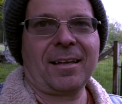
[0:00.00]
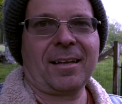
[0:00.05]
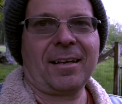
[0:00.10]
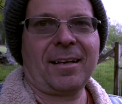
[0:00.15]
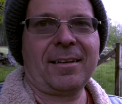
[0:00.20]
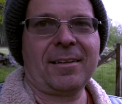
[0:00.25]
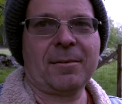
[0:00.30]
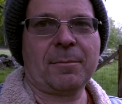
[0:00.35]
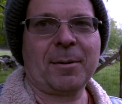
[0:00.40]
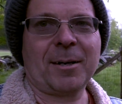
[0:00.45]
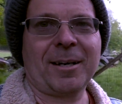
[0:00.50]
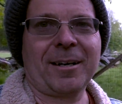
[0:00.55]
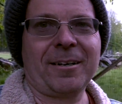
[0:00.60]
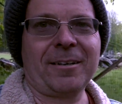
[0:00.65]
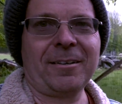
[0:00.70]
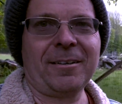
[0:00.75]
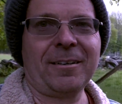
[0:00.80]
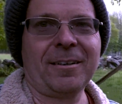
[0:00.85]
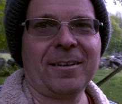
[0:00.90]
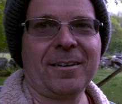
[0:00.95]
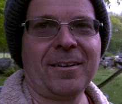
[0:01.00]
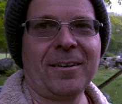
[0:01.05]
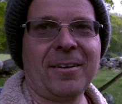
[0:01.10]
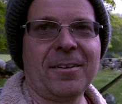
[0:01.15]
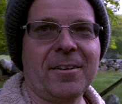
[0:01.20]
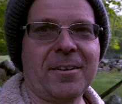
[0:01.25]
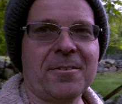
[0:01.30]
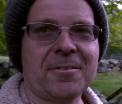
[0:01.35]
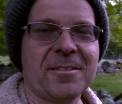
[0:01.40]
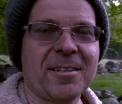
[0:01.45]
in the barn
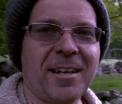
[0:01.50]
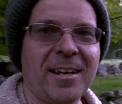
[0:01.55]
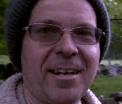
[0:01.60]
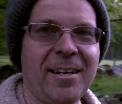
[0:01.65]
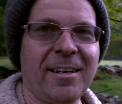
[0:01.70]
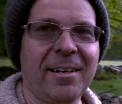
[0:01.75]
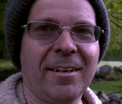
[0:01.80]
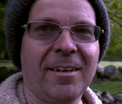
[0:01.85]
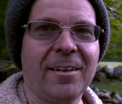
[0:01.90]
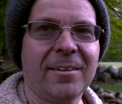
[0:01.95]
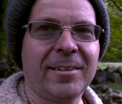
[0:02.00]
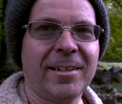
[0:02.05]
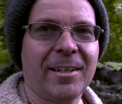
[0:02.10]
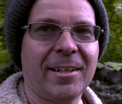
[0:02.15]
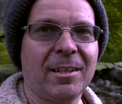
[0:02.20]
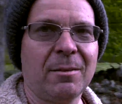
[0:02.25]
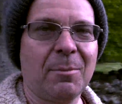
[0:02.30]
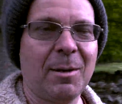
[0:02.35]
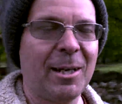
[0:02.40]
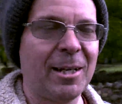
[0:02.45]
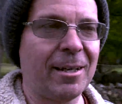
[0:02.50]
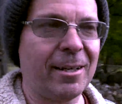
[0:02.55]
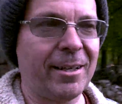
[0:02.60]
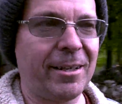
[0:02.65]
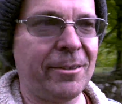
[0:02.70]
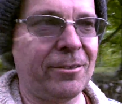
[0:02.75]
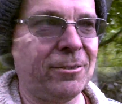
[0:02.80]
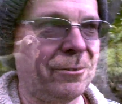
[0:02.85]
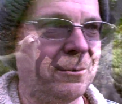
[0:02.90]
on their side and not down the main aisle.